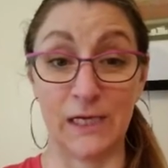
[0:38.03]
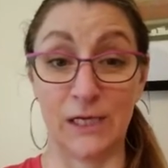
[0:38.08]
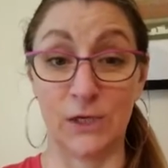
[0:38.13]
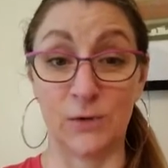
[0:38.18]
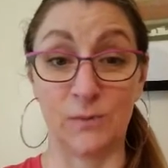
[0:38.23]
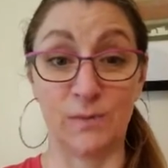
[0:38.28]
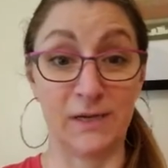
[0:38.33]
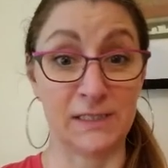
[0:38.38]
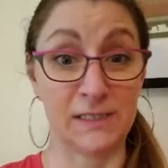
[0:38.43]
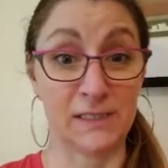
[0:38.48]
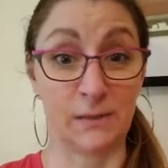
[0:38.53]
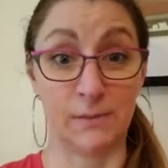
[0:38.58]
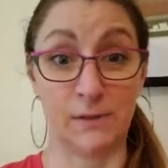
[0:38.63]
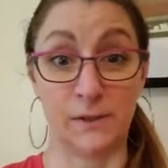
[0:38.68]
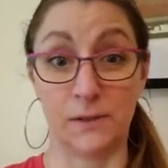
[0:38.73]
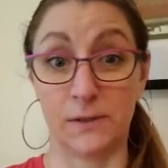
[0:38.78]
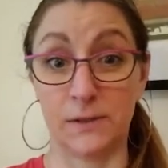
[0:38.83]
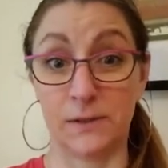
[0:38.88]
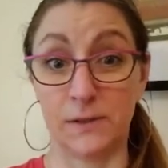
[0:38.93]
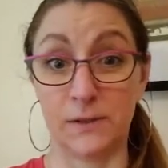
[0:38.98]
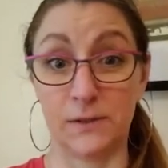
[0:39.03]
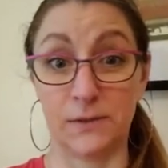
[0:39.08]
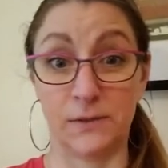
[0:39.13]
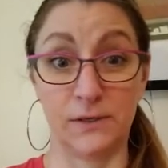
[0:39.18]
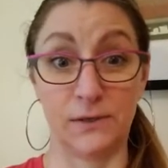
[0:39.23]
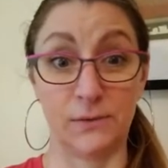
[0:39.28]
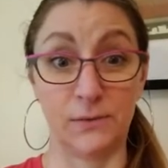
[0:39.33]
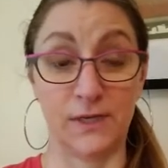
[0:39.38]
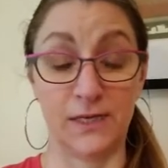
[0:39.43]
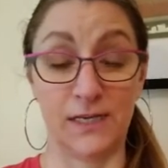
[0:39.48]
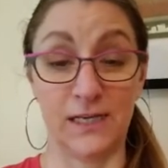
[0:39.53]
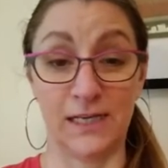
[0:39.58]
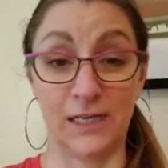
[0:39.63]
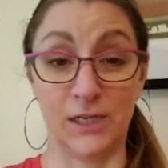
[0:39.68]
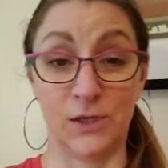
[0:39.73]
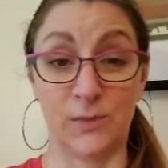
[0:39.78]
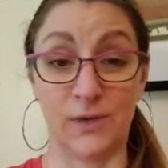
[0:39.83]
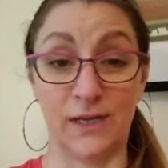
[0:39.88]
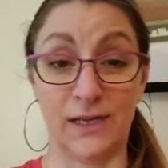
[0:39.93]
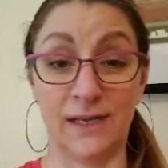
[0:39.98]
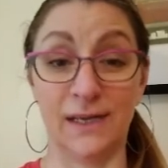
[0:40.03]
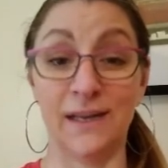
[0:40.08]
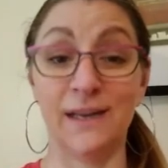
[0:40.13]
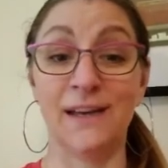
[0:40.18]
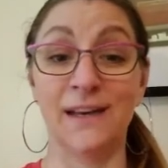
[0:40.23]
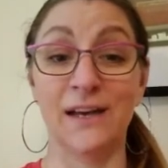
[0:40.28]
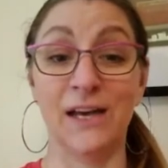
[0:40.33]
you know, basketball or whatnot, you may